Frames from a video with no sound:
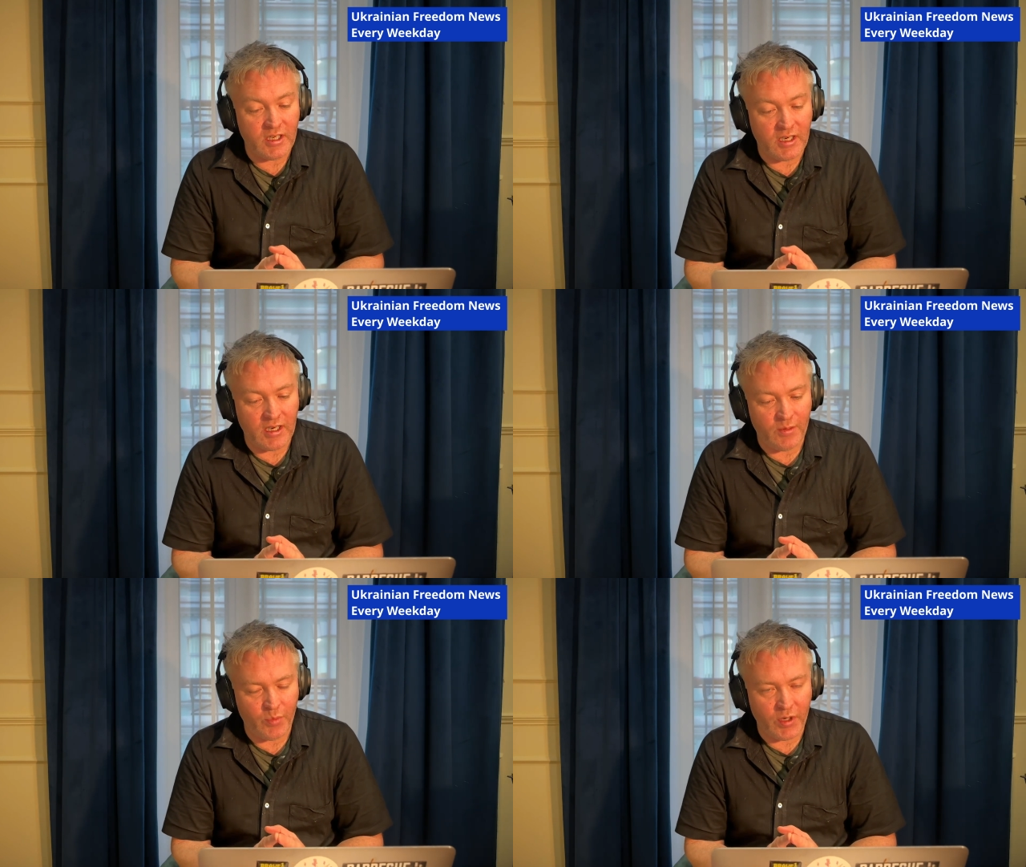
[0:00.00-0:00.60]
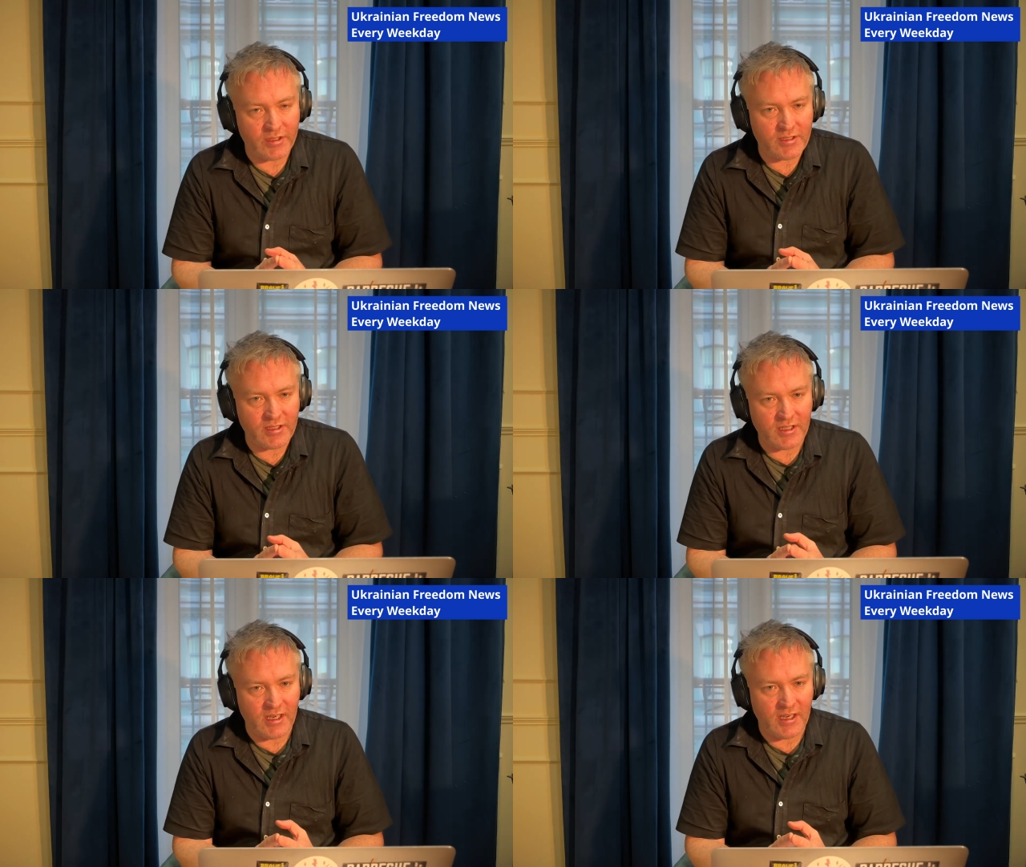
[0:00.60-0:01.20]
But
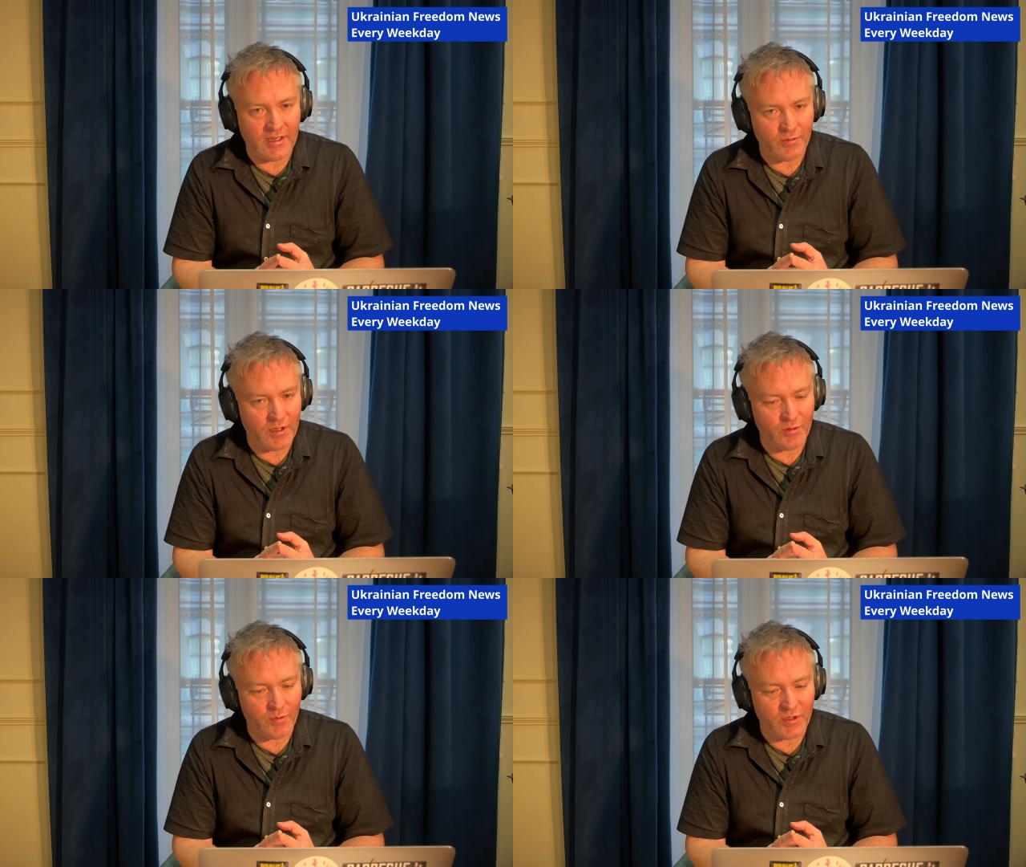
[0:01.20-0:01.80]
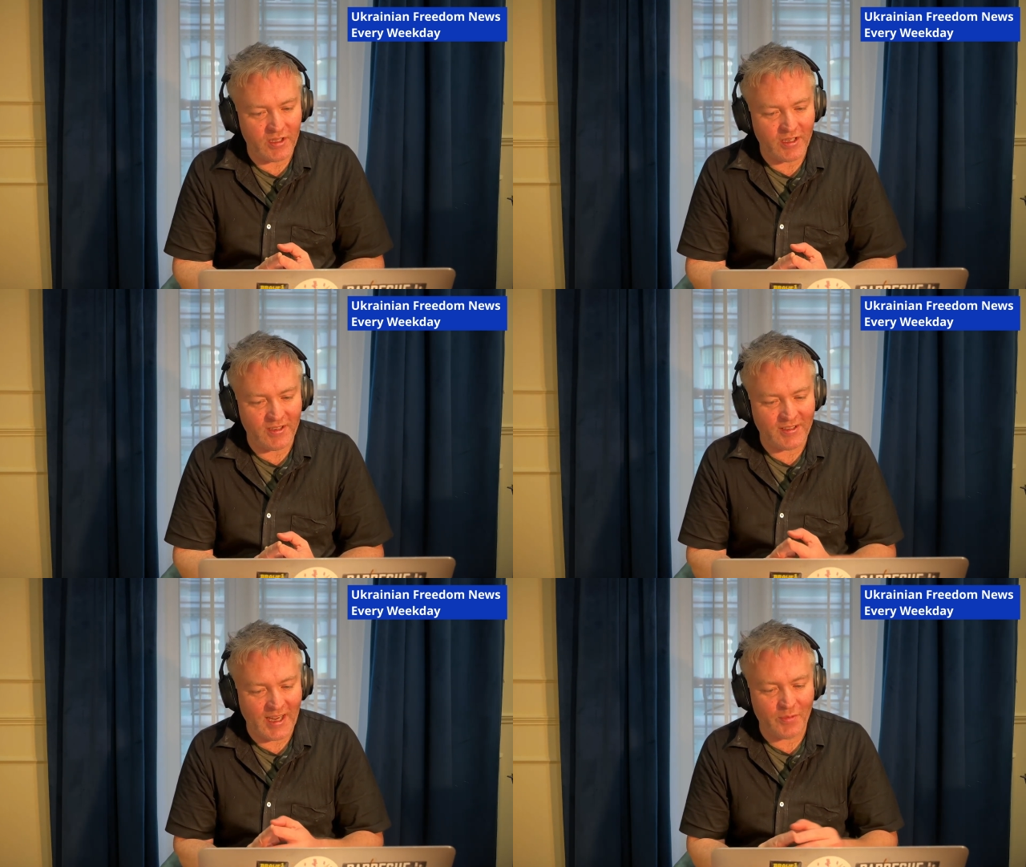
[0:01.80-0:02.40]
it would be
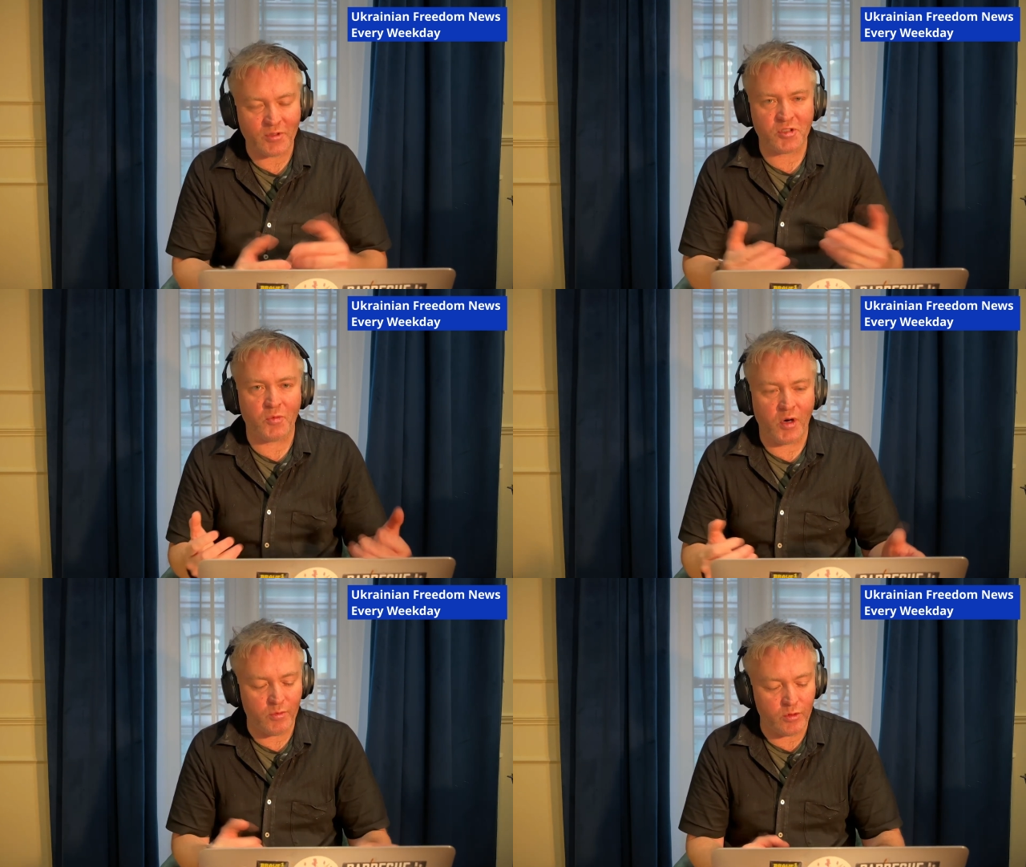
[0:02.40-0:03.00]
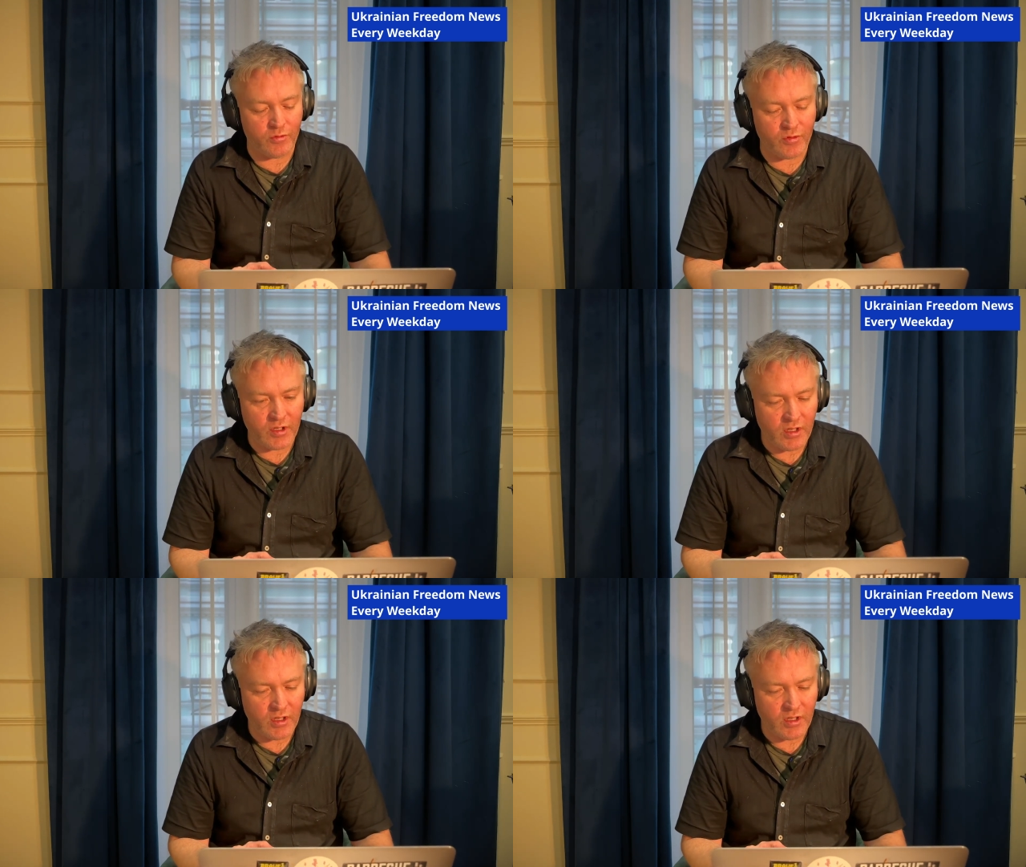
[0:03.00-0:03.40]
it'd not be a smart move.